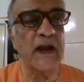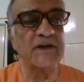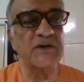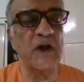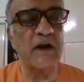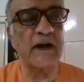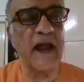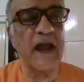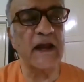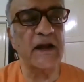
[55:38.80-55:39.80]
It's not
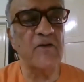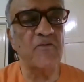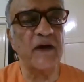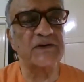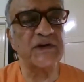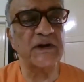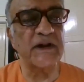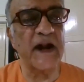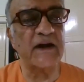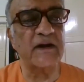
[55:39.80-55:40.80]
like an
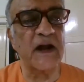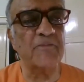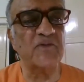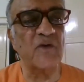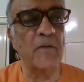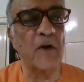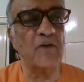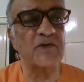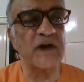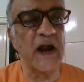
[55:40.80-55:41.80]
infection that comes from
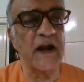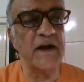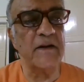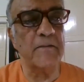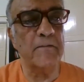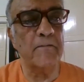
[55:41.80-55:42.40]
outside,